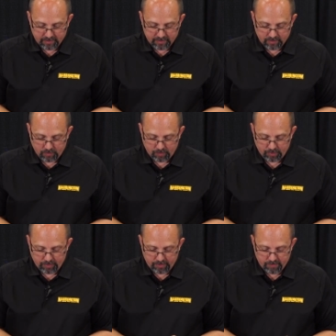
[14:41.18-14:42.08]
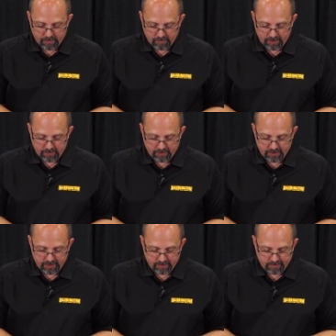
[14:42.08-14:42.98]
So we put a new O-ring on
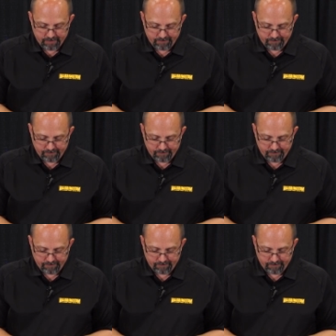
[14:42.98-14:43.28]
here.